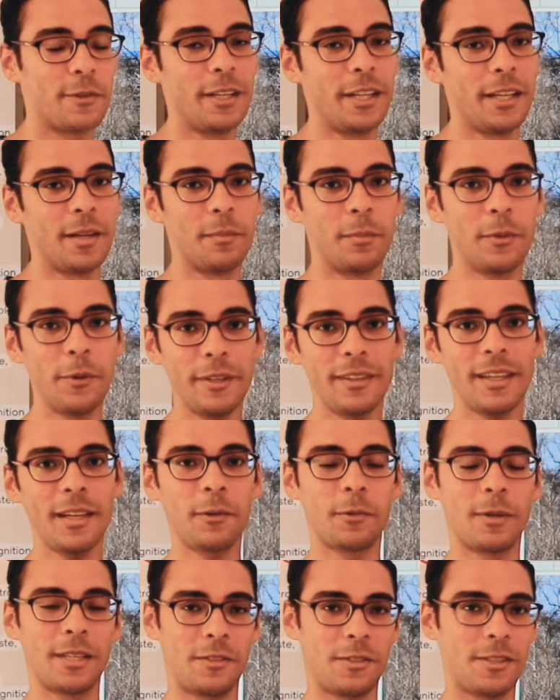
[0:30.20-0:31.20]
really important
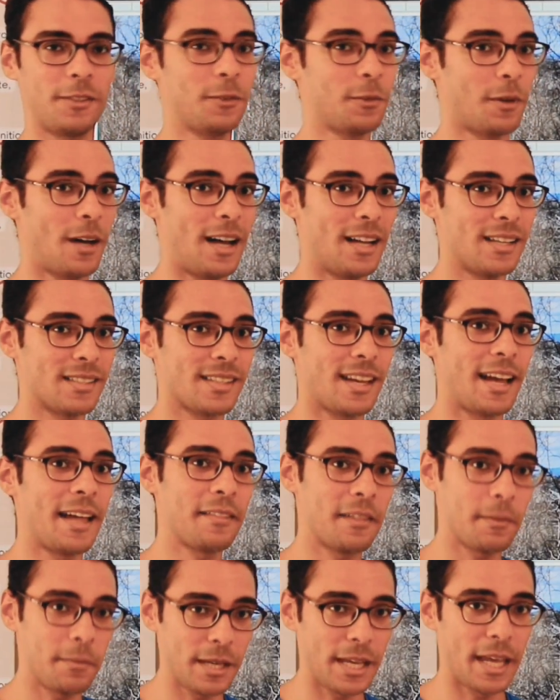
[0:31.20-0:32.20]
question to ask
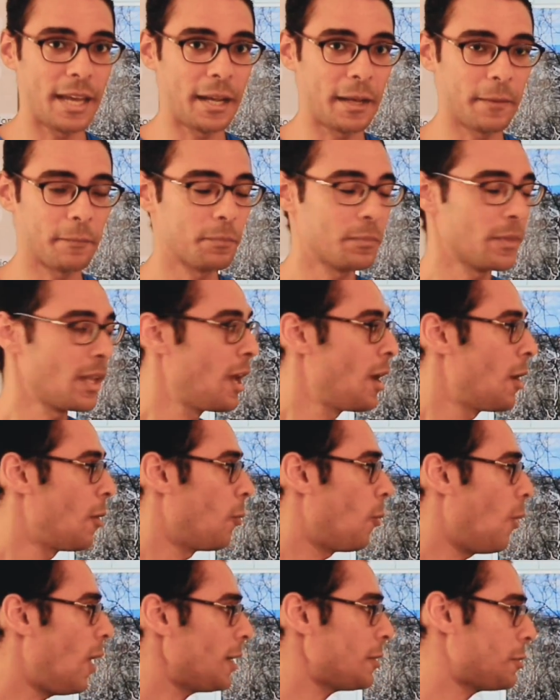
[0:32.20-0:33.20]
at the beginning.
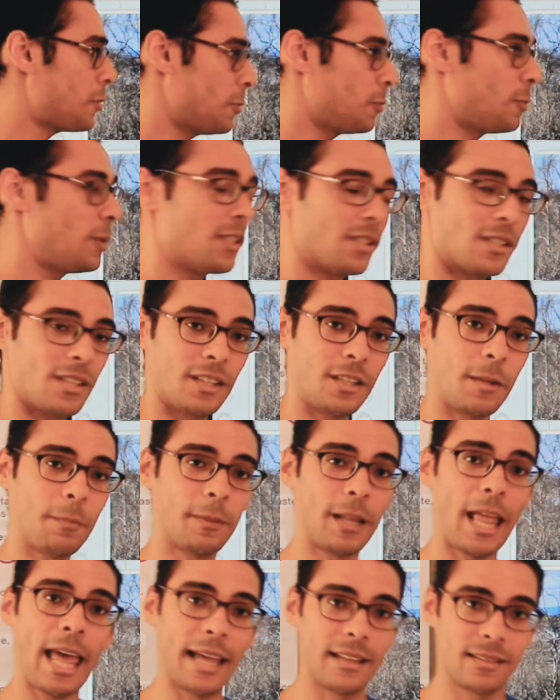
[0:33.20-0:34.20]
Why should we study
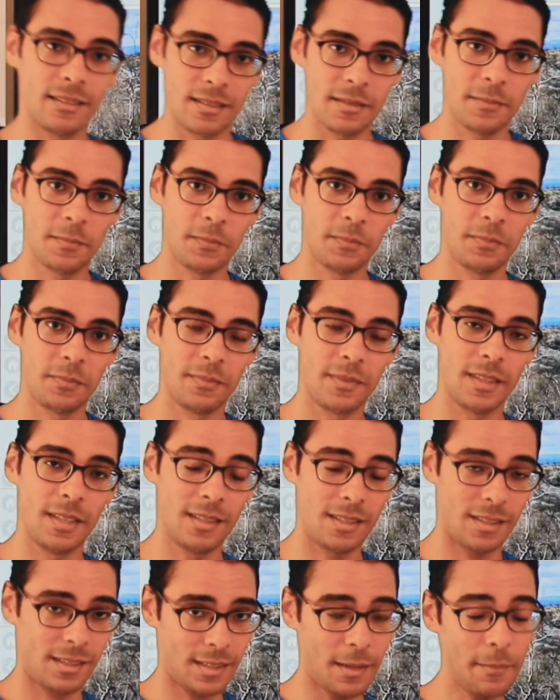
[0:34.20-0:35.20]
plants?
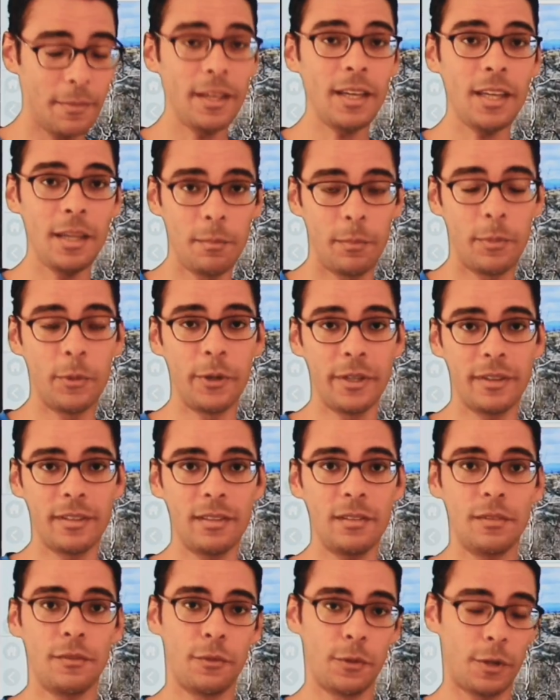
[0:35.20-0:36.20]
Is it something
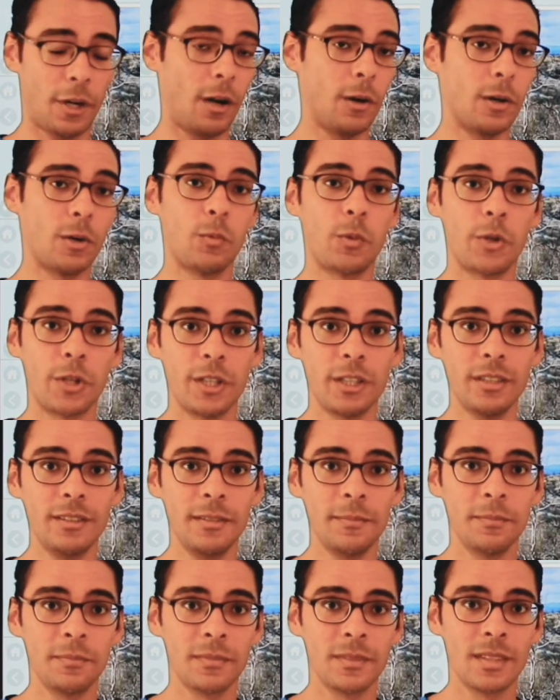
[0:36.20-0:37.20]
important for our world?
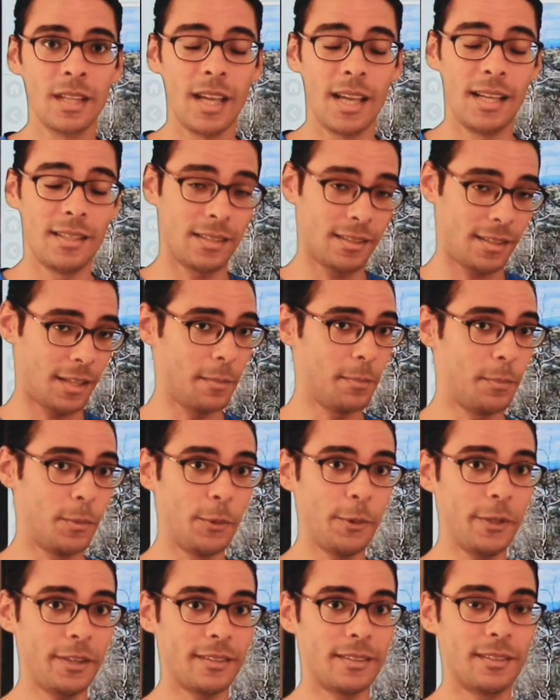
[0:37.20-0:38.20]
Is it
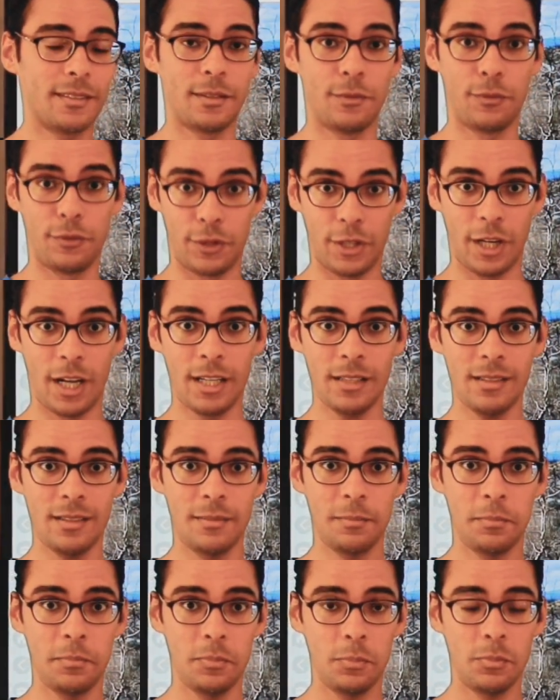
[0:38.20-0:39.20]
important for us?
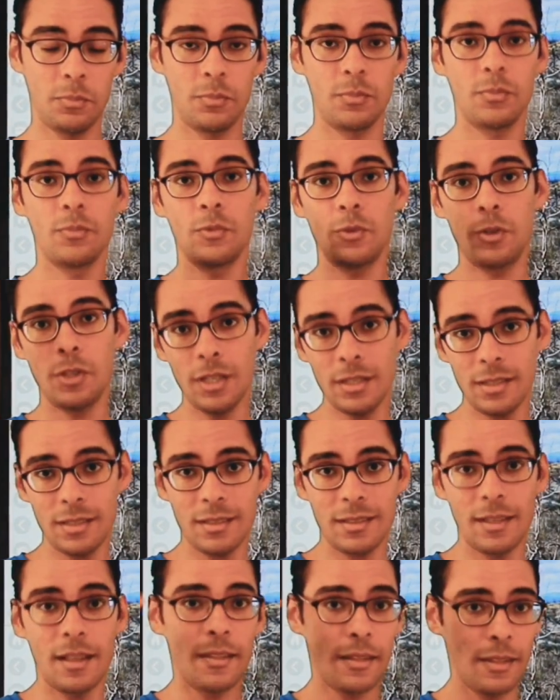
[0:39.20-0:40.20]
Just
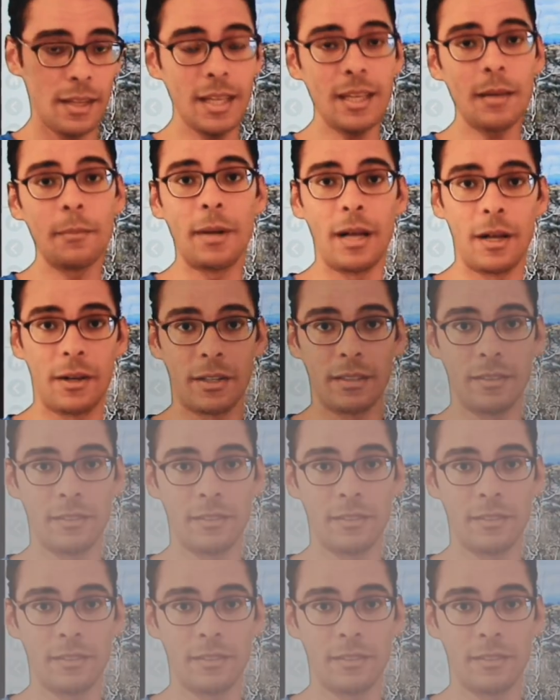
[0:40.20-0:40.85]
think about